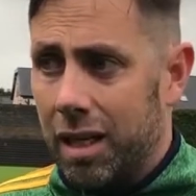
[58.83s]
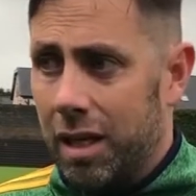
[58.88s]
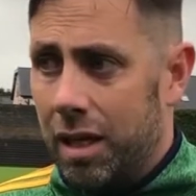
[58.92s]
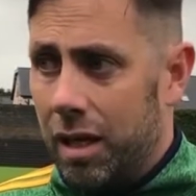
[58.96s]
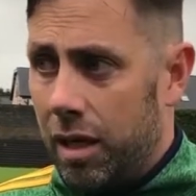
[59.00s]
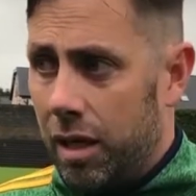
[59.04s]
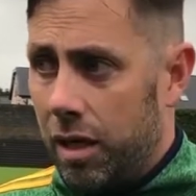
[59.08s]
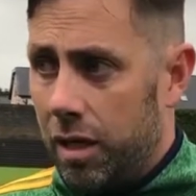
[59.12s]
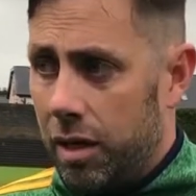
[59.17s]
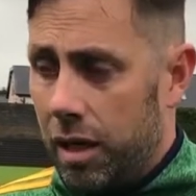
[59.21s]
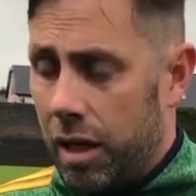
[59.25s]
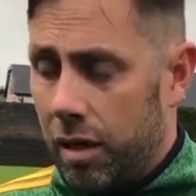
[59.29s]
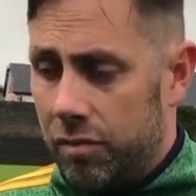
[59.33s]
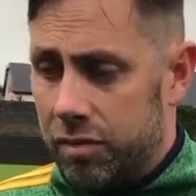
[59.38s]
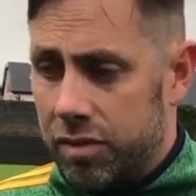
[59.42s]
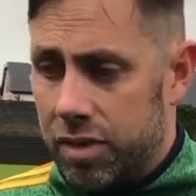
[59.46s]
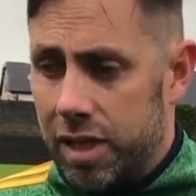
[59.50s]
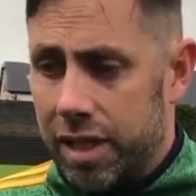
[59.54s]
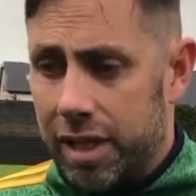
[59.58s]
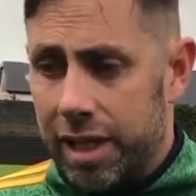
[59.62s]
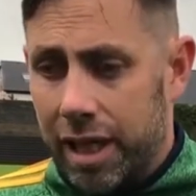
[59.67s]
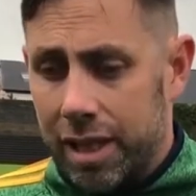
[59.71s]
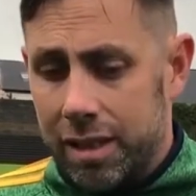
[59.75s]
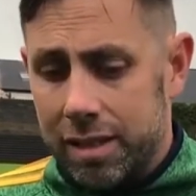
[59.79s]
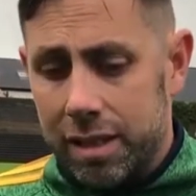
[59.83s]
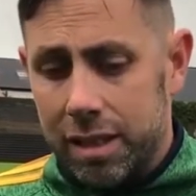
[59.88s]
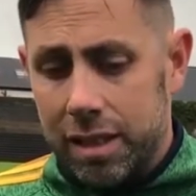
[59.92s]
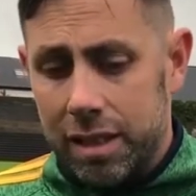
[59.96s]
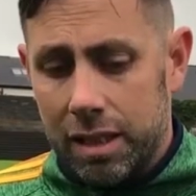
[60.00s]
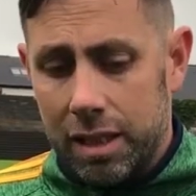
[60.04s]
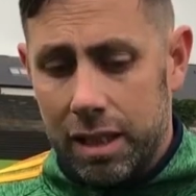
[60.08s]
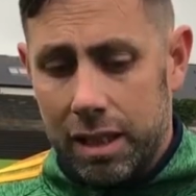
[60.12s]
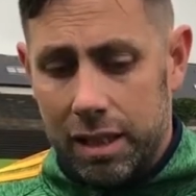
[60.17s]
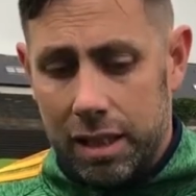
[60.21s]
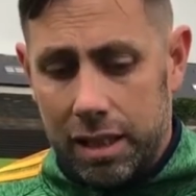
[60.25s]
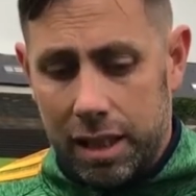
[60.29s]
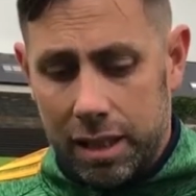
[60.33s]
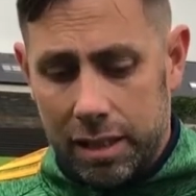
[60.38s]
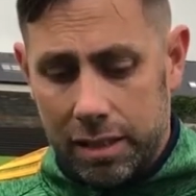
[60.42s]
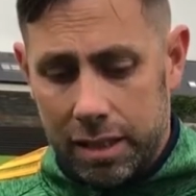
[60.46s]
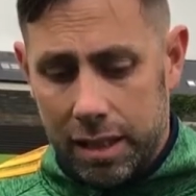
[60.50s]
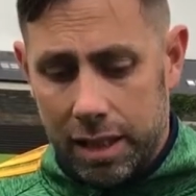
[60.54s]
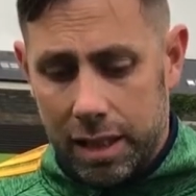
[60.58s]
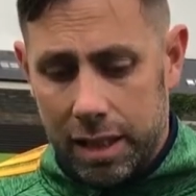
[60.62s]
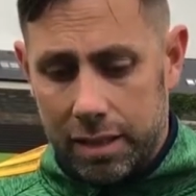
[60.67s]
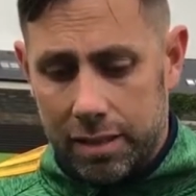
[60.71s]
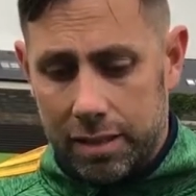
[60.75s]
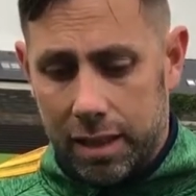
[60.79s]
uh, obviously Galtee, Galtee
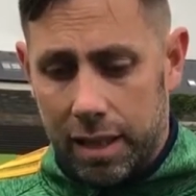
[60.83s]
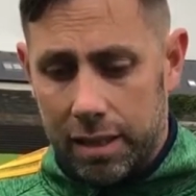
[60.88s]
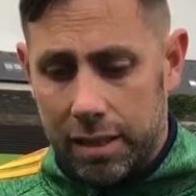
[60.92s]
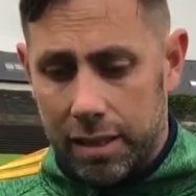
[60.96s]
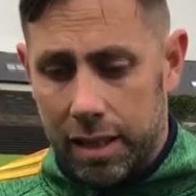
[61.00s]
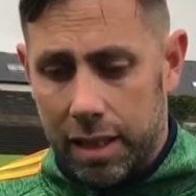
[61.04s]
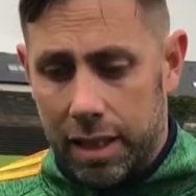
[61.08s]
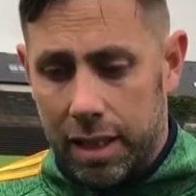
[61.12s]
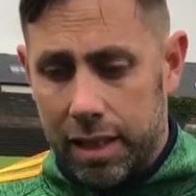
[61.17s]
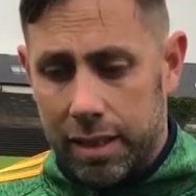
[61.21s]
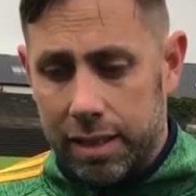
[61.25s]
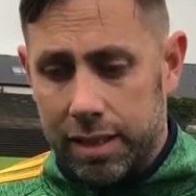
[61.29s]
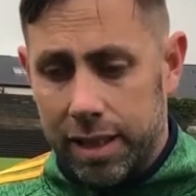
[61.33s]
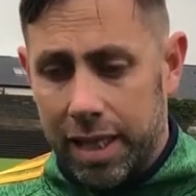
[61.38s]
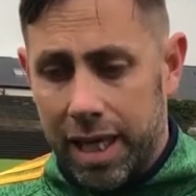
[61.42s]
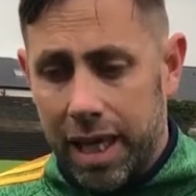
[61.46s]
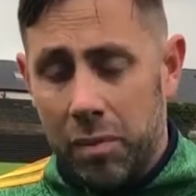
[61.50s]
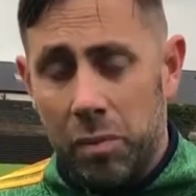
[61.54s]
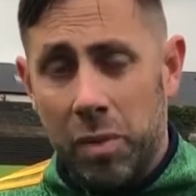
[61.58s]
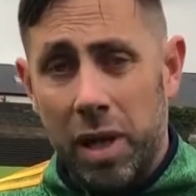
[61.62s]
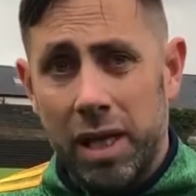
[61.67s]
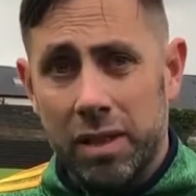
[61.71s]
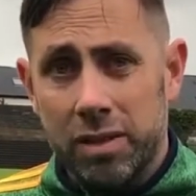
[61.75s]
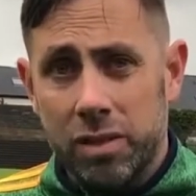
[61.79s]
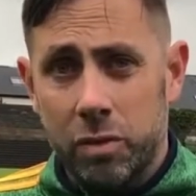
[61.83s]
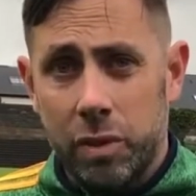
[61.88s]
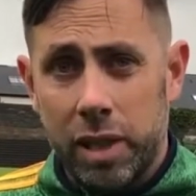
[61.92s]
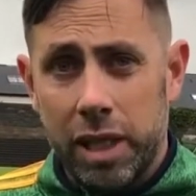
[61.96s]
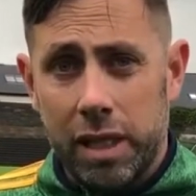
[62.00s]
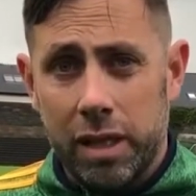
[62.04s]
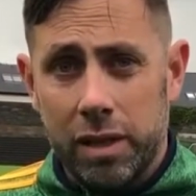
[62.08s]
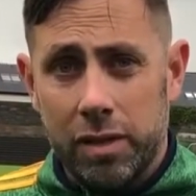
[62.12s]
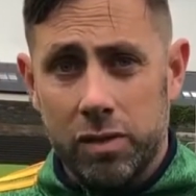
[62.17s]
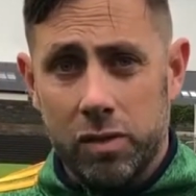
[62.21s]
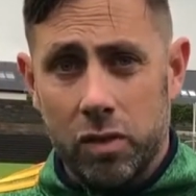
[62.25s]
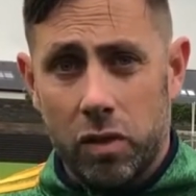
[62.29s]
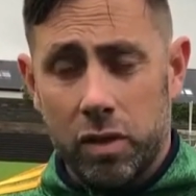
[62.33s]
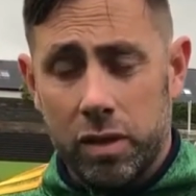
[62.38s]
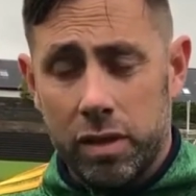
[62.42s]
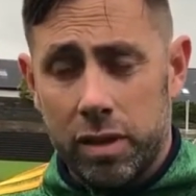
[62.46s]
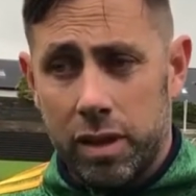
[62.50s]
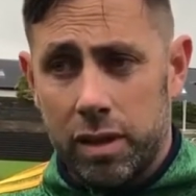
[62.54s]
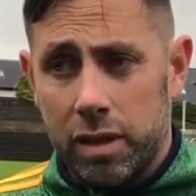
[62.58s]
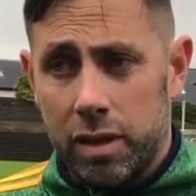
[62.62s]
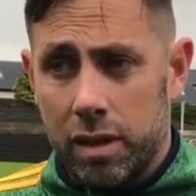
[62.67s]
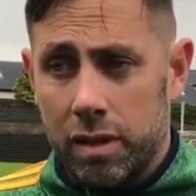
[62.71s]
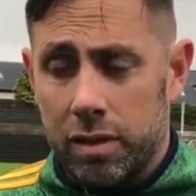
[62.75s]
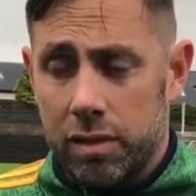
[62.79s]
Gaels had had the game last week, so the,
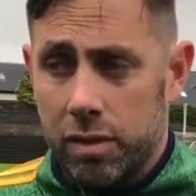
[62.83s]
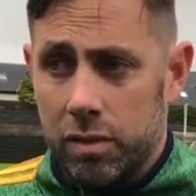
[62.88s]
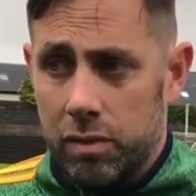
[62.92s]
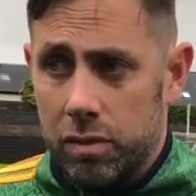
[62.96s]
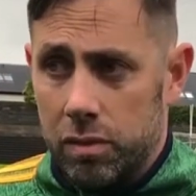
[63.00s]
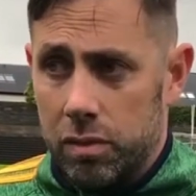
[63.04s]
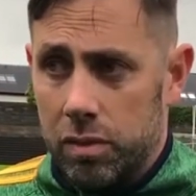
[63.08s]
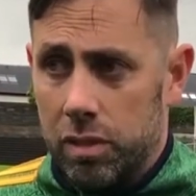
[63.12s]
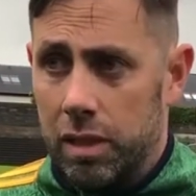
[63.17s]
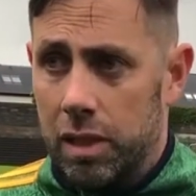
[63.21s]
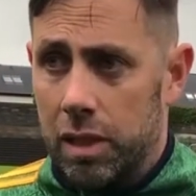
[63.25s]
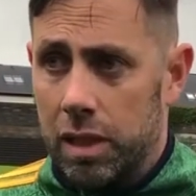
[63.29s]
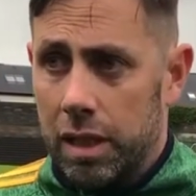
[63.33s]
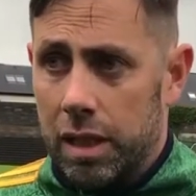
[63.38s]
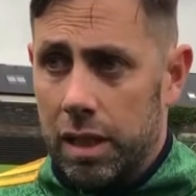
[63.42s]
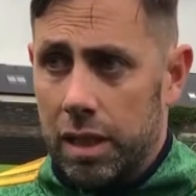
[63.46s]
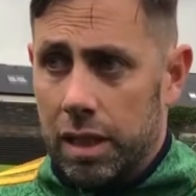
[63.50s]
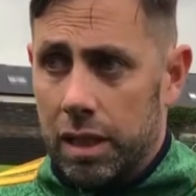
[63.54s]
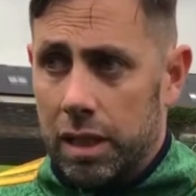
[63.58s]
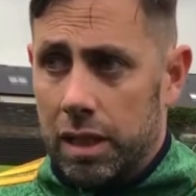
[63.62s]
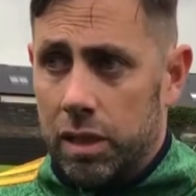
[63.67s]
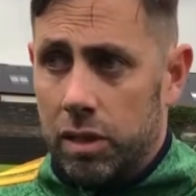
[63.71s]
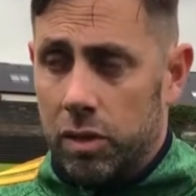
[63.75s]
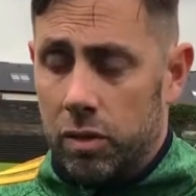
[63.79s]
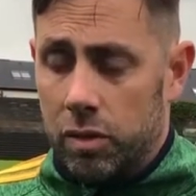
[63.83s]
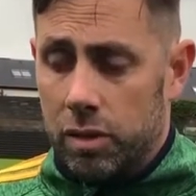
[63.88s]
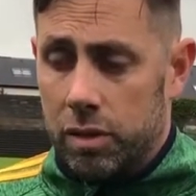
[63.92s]
the, you know